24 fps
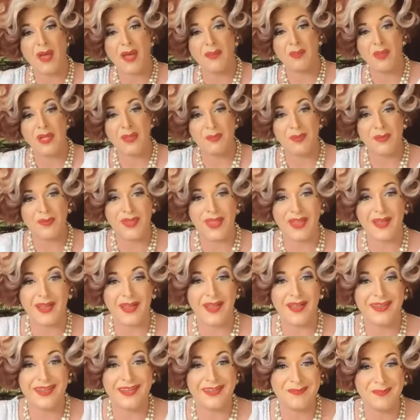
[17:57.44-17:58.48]
people that
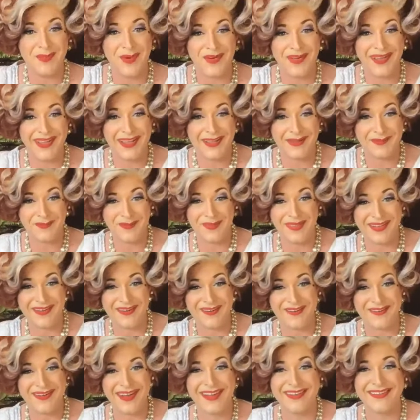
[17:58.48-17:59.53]
are a little more hip than
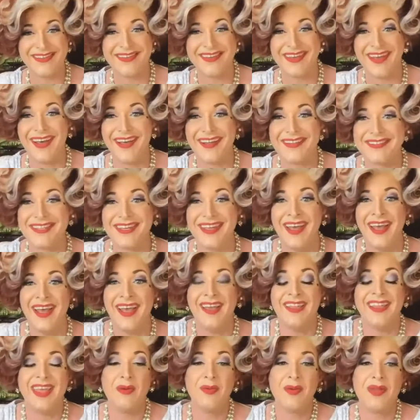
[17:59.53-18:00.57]
old Auntie Carter
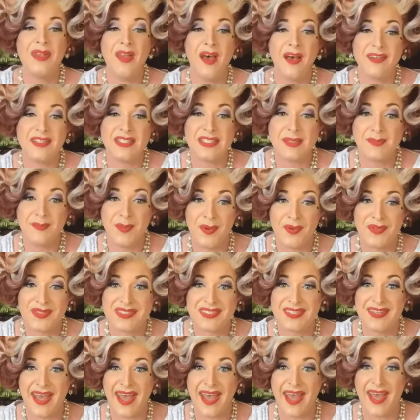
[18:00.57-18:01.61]
that we're not
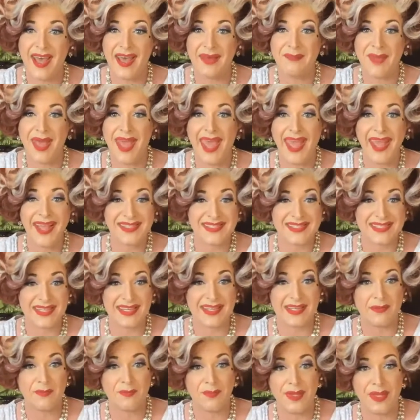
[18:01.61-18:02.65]
supposed to
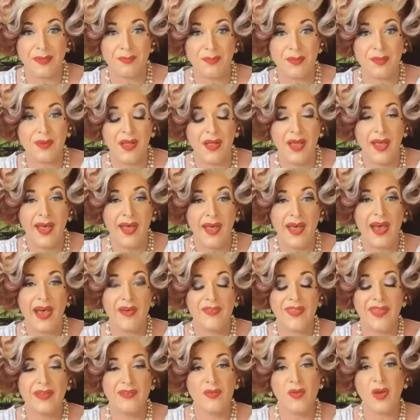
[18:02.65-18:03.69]
asking people how they're